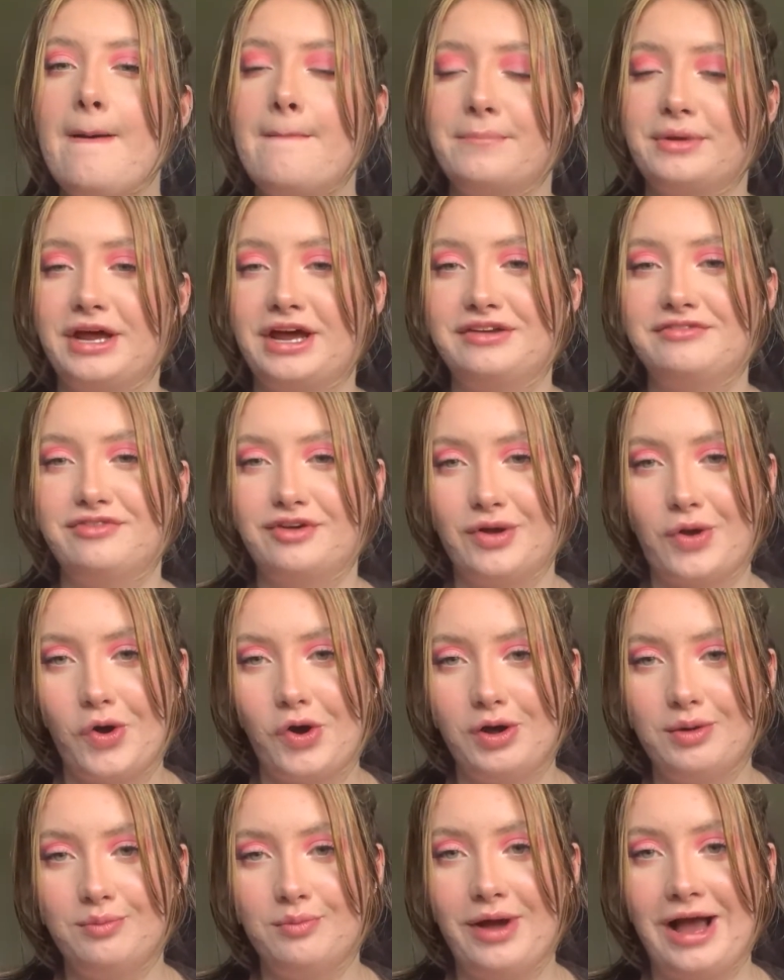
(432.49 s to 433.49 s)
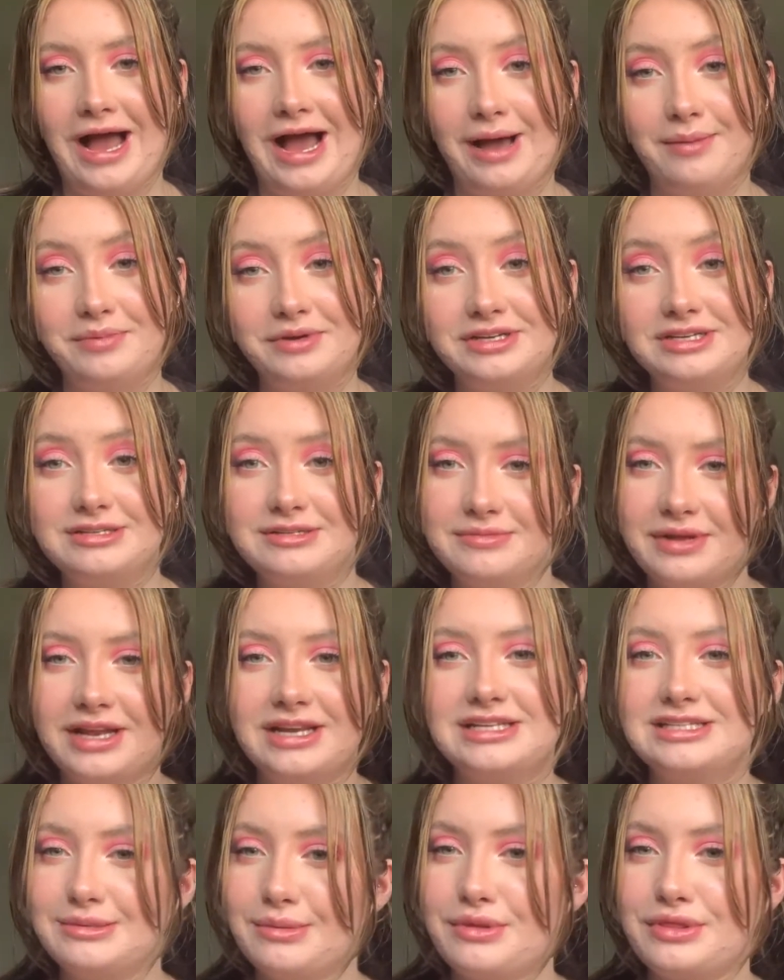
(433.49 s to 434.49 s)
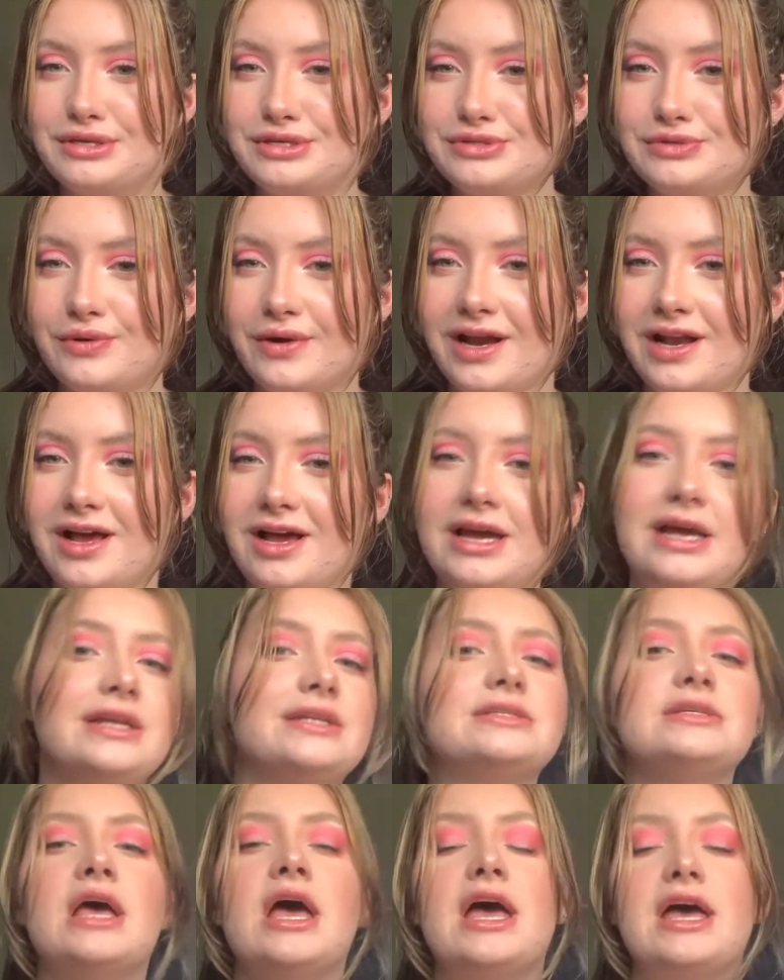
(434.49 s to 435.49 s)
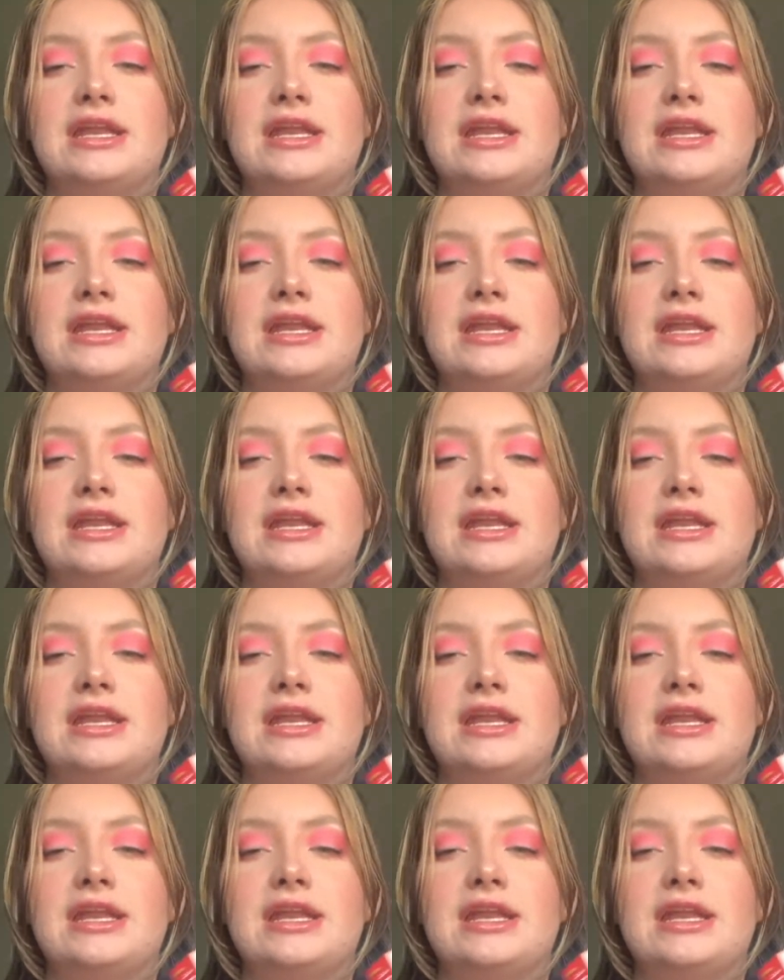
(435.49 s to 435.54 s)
but I'd forgotten what happened in some of the storylines.